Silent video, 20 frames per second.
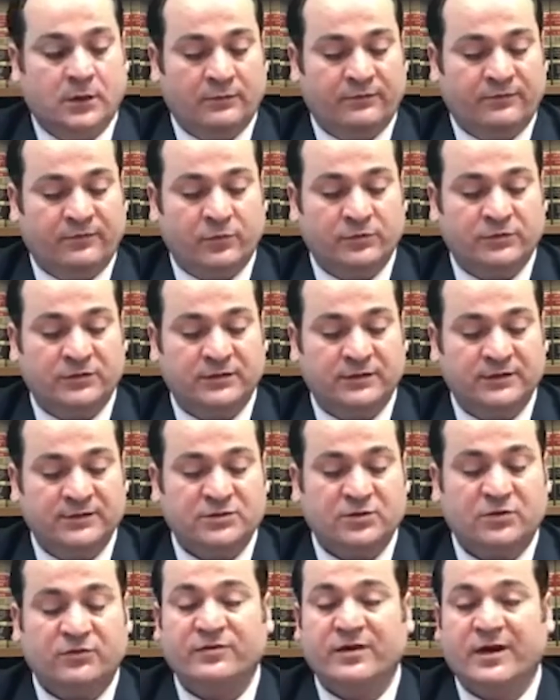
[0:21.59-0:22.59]
for the
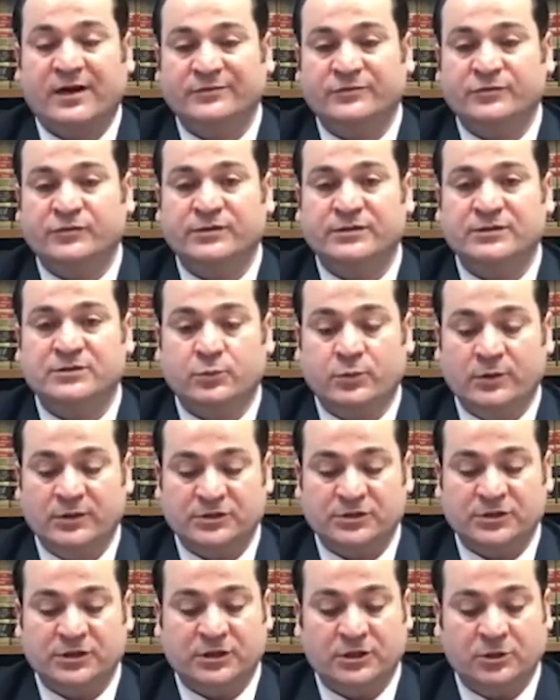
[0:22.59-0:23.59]
list of countries
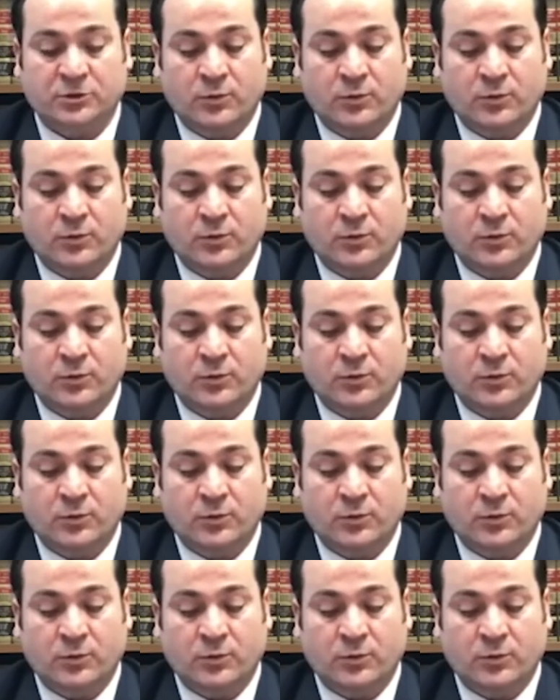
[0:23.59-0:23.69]
which the